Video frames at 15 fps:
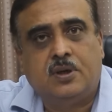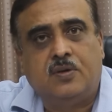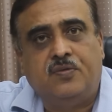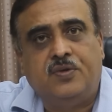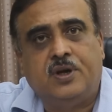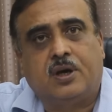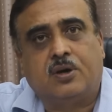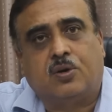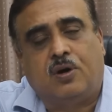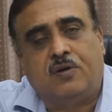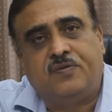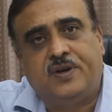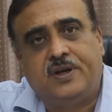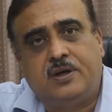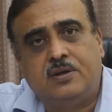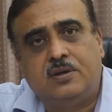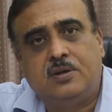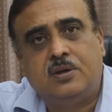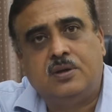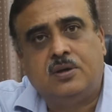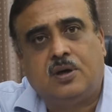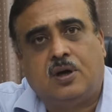We are confident
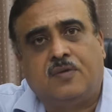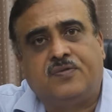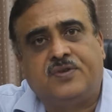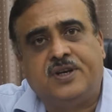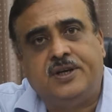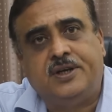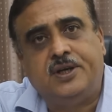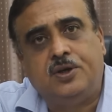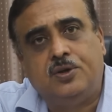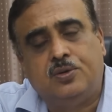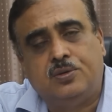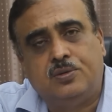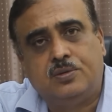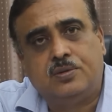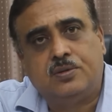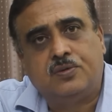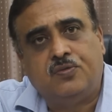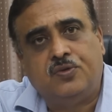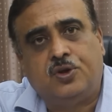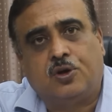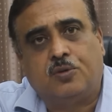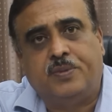of treating you
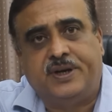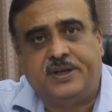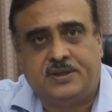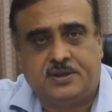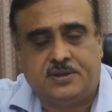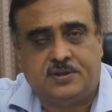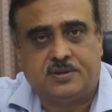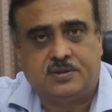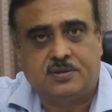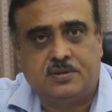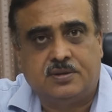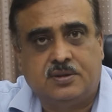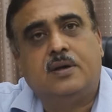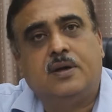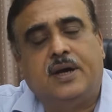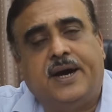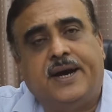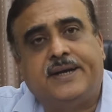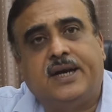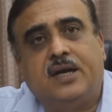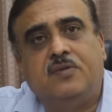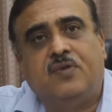without medicines.
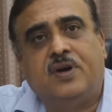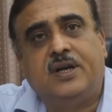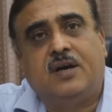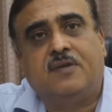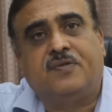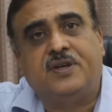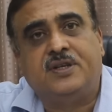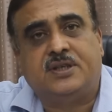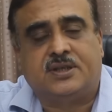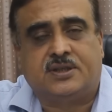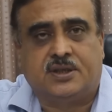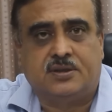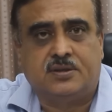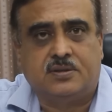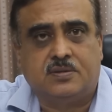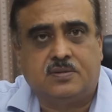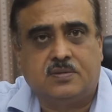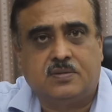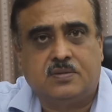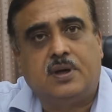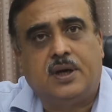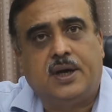Attend one or three sessions
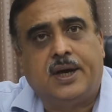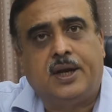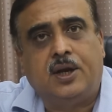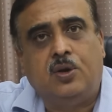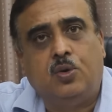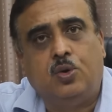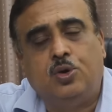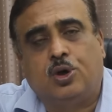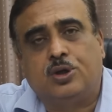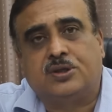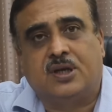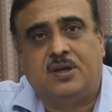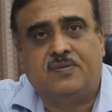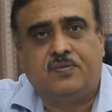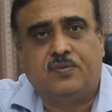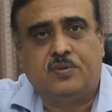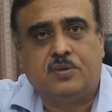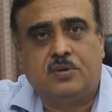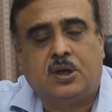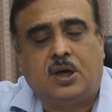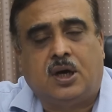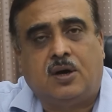and know yourself
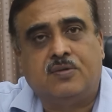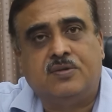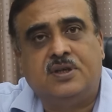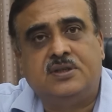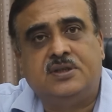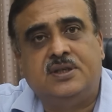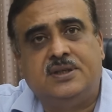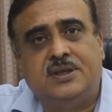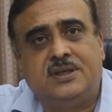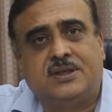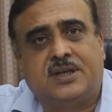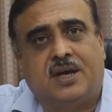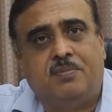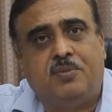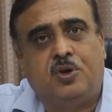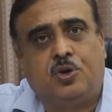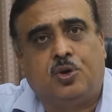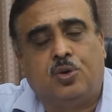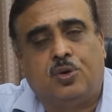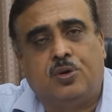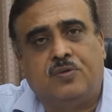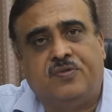how this disease can be
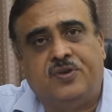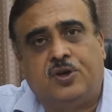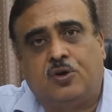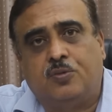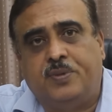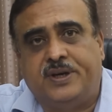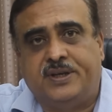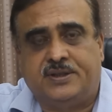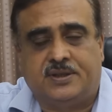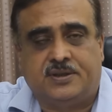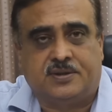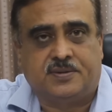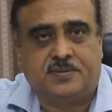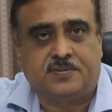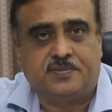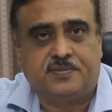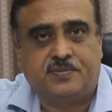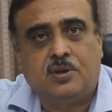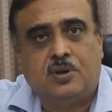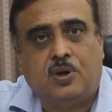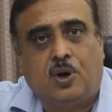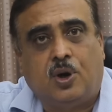cured without medicines.
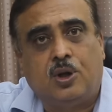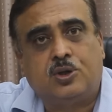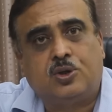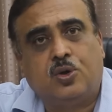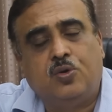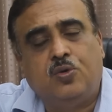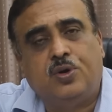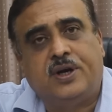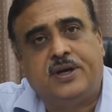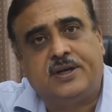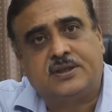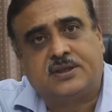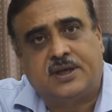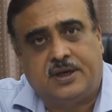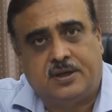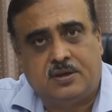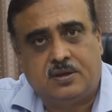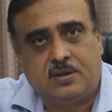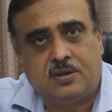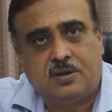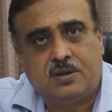Also, you will understand